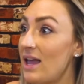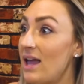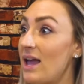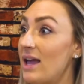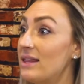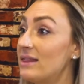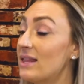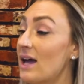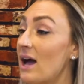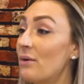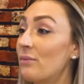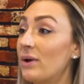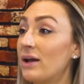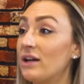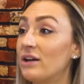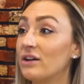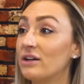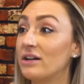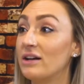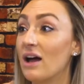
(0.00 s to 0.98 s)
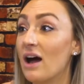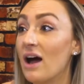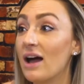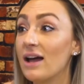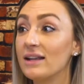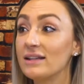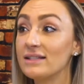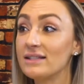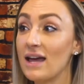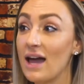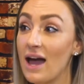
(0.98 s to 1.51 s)
And that way you're
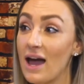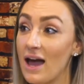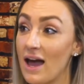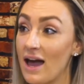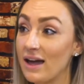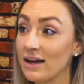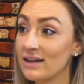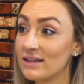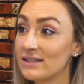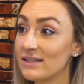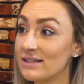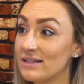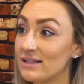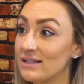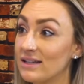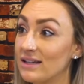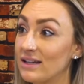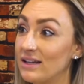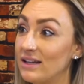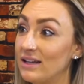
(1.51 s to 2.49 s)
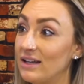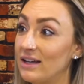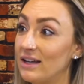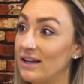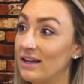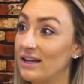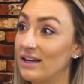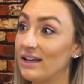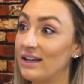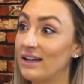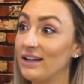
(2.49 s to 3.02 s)
not taxed.
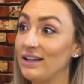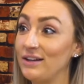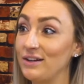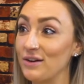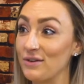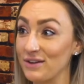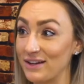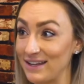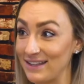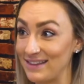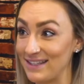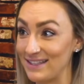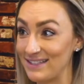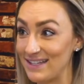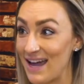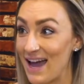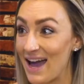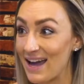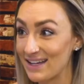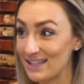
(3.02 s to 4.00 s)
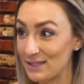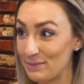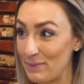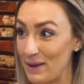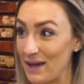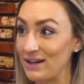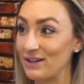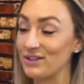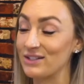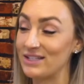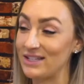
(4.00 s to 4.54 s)
Oh, you don't get the like tax
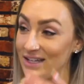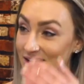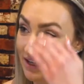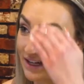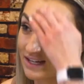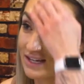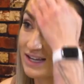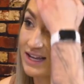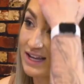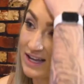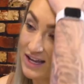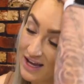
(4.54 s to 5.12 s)
that. penalty.